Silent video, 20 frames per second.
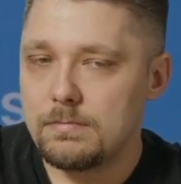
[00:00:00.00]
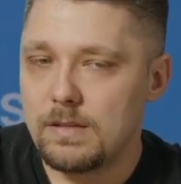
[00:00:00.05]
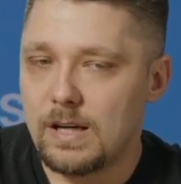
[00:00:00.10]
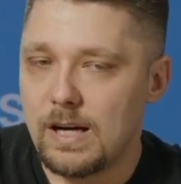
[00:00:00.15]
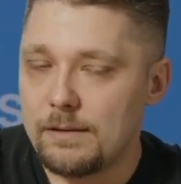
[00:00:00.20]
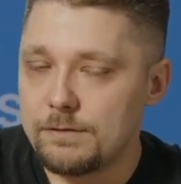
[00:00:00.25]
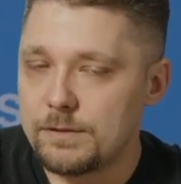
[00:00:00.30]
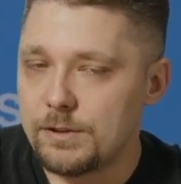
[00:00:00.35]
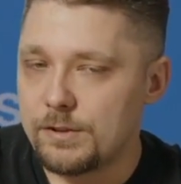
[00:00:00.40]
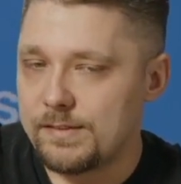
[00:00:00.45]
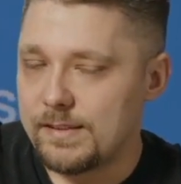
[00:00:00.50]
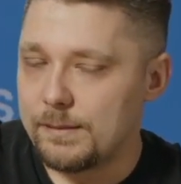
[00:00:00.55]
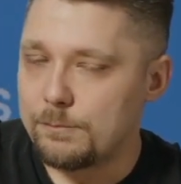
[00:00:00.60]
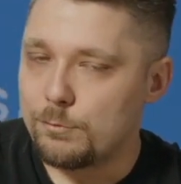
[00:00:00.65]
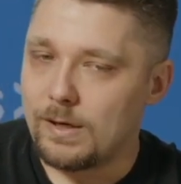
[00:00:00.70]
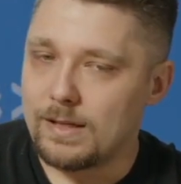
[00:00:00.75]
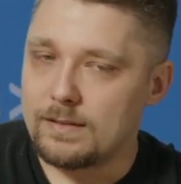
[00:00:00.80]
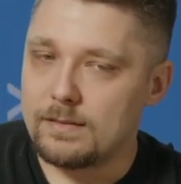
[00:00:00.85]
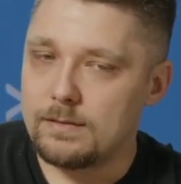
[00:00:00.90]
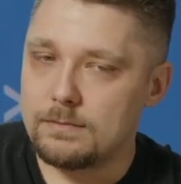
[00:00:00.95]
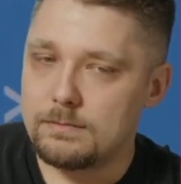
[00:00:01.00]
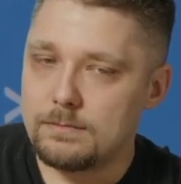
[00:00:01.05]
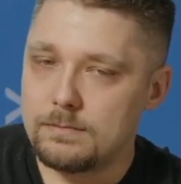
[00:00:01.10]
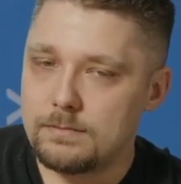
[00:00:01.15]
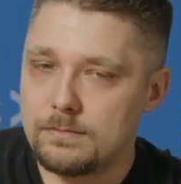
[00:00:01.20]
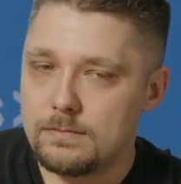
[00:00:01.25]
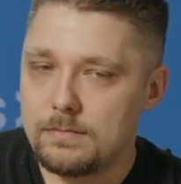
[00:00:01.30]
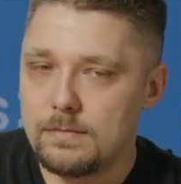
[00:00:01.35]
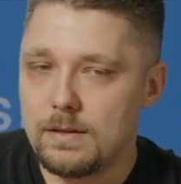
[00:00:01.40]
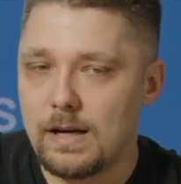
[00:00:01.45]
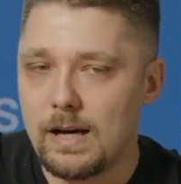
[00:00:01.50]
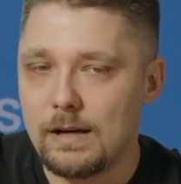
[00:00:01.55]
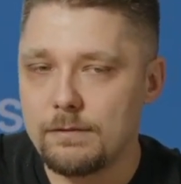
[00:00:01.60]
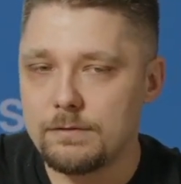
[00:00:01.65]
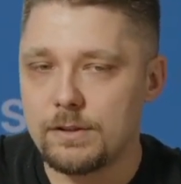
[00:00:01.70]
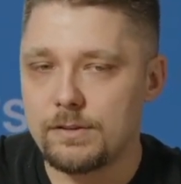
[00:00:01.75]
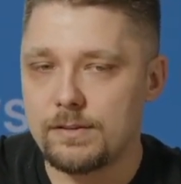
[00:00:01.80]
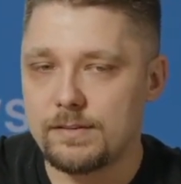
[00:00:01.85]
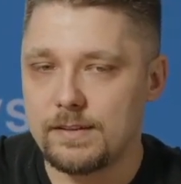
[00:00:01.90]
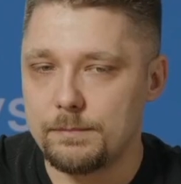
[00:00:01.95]
after step 1,
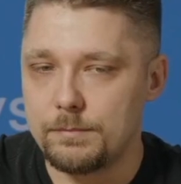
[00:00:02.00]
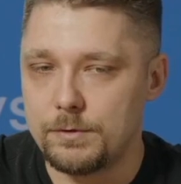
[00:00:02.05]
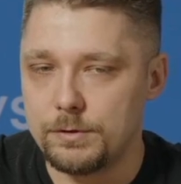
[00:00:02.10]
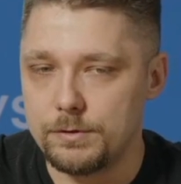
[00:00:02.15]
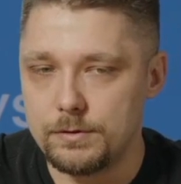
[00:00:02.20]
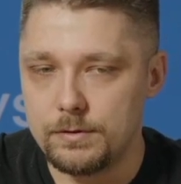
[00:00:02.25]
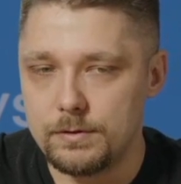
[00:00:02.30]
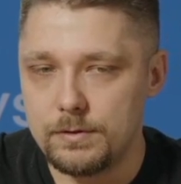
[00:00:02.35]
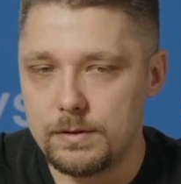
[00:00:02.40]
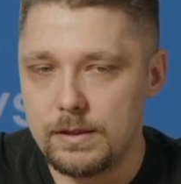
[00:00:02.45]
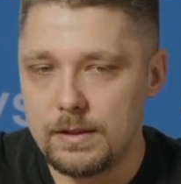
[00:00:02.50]
after step 2,